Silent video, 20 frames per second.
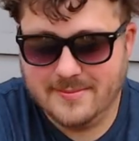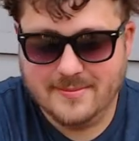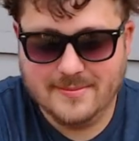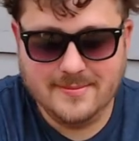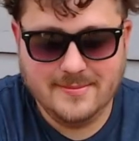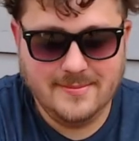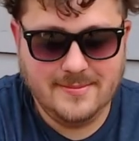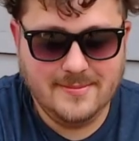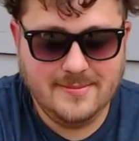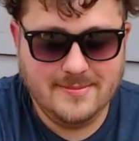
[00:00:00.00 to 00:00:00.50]

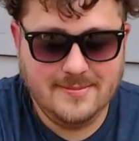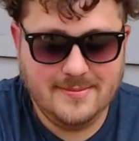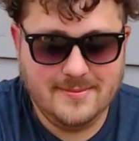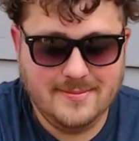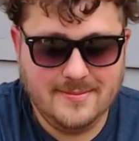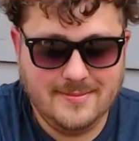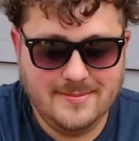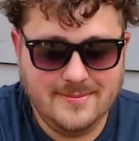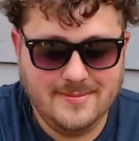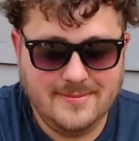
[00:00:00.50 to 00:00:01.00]

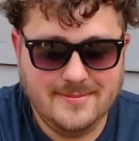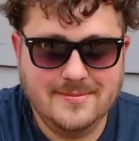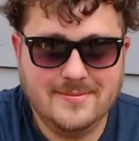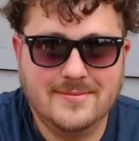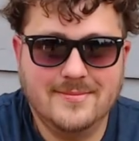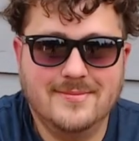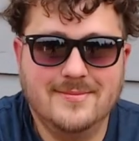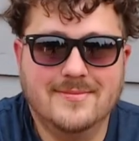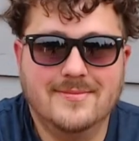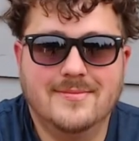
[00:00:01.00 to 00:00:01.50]

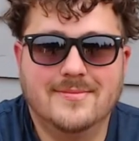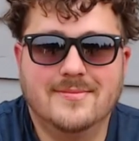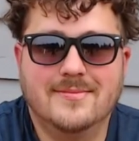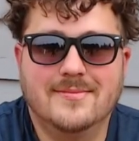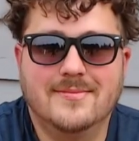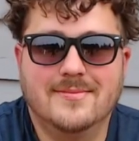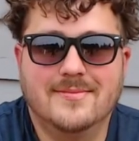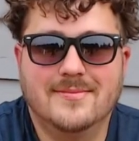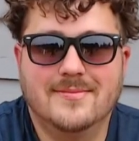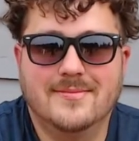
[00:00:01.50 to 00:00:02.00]

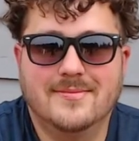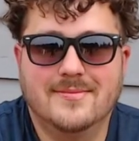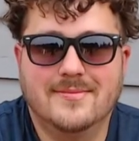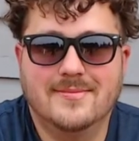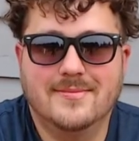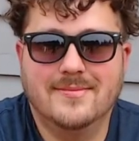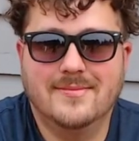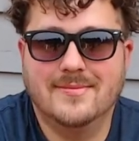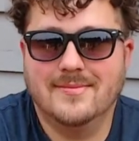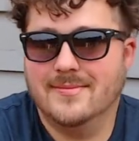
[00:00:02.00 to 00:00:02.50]

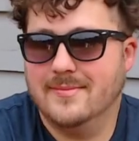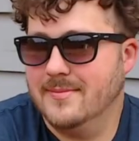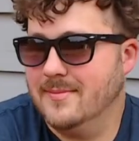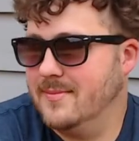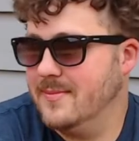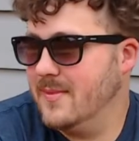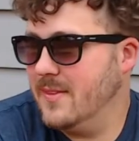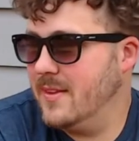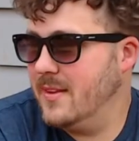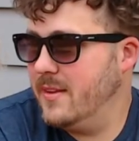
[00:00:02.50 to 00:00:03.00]

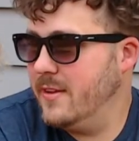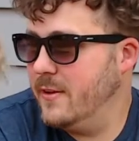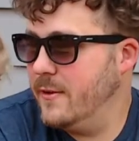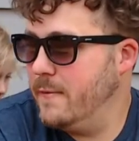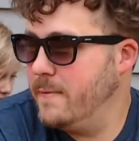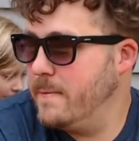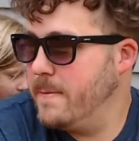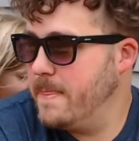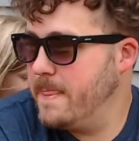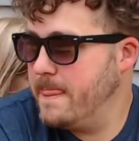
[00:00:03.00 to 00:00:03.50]

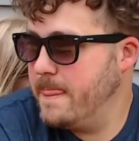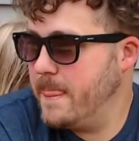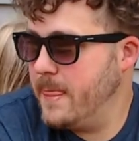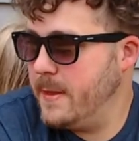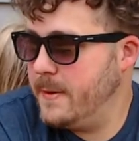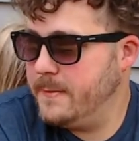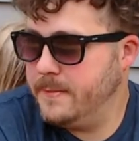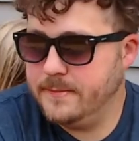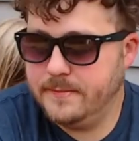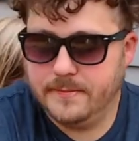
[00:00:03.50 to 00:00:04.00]

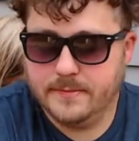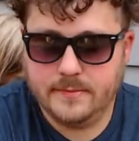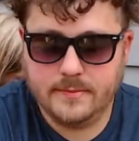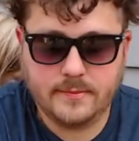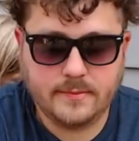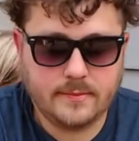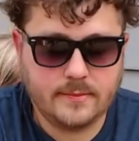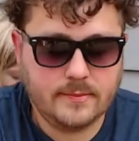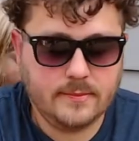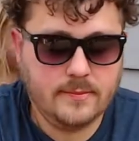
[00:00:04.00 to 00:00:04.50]

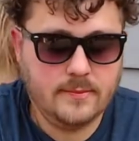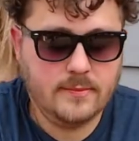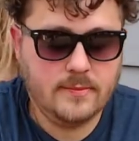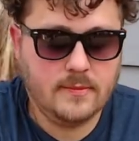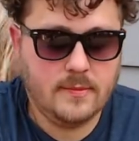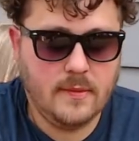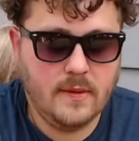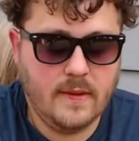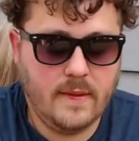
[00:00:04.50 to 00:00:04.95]
(silent)